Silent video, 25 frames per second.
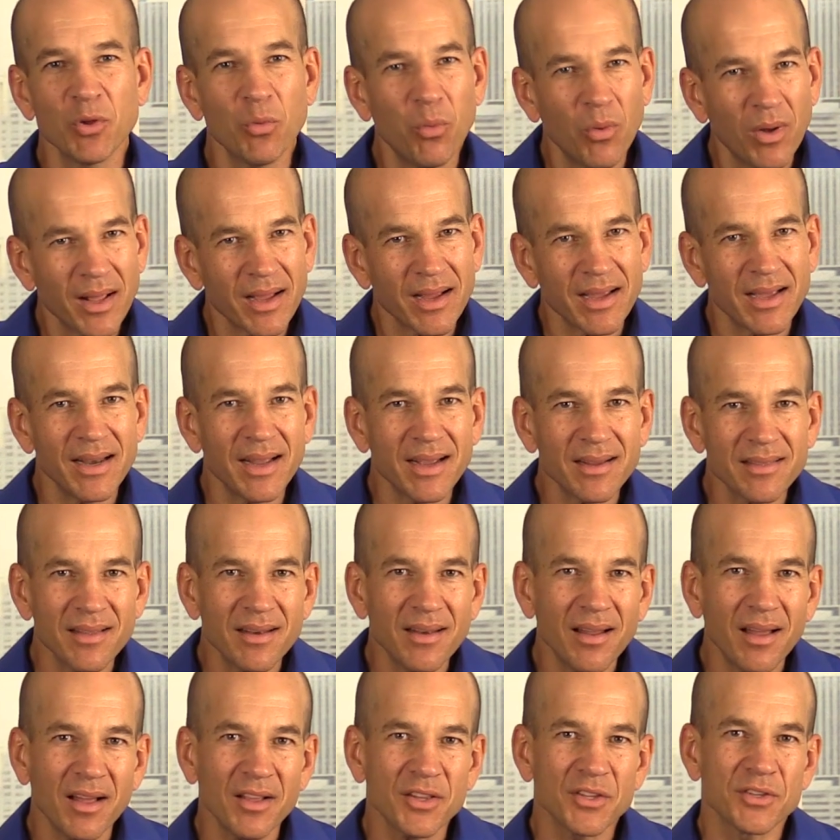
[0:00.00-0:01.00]
You want to connect the
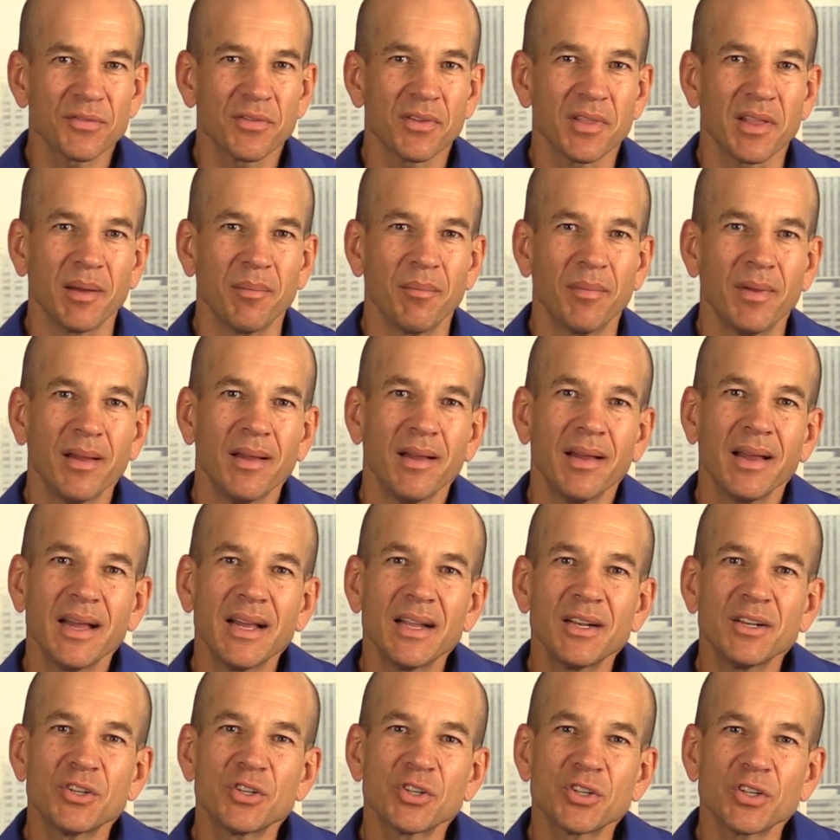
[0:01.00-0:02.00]
dots for them
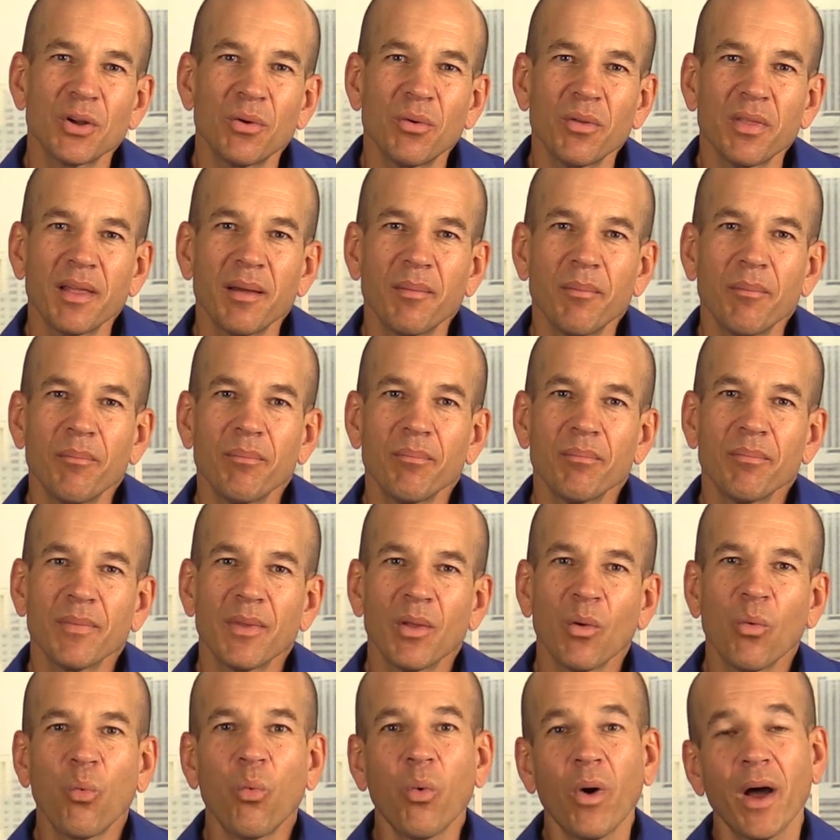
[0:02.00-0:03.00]
and show them
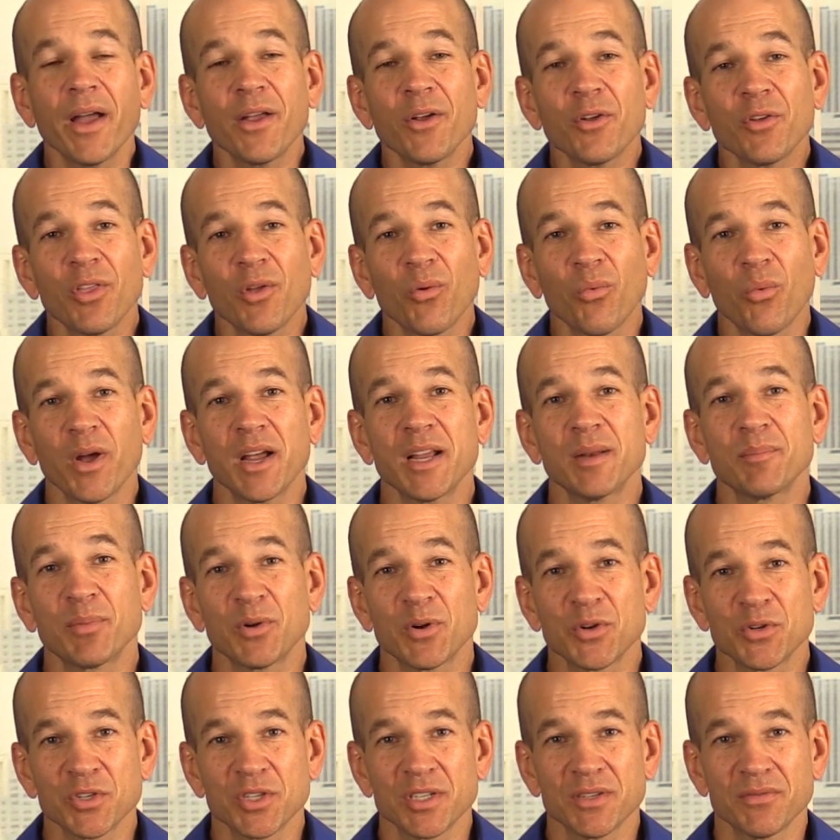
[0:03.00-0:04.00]
why you're the right
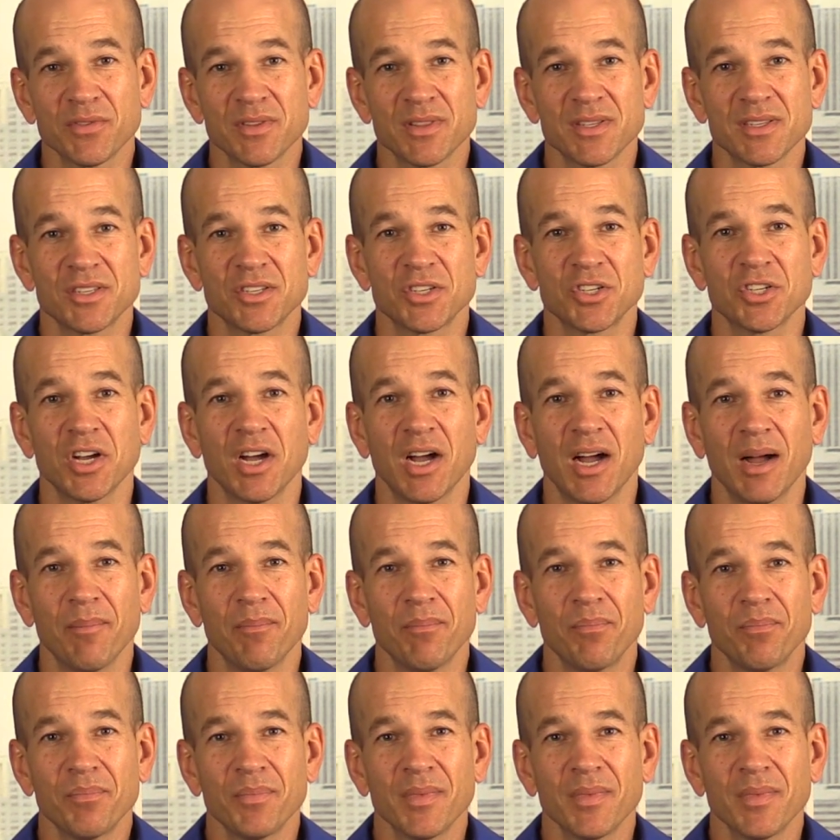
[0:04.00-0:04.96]
person for this job.